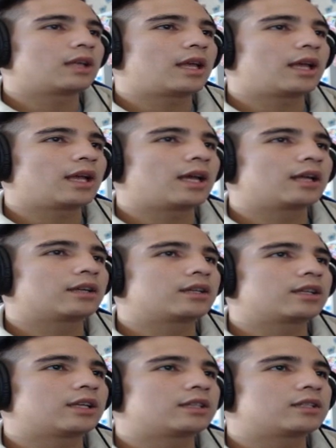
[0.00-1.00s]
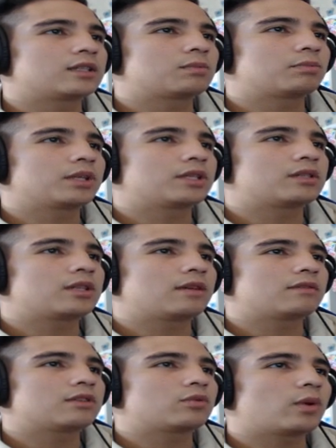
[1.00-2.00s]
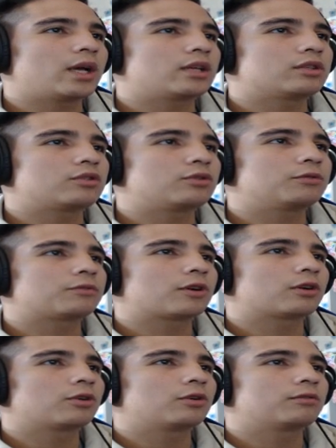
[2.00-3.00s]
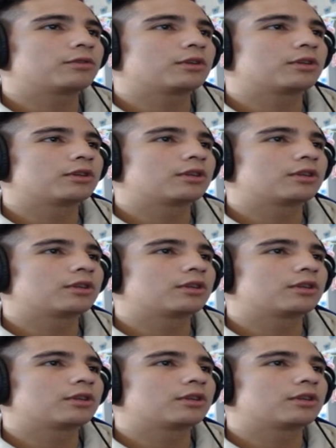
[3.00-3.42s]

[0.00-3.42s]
and it displaced David's weight too far over.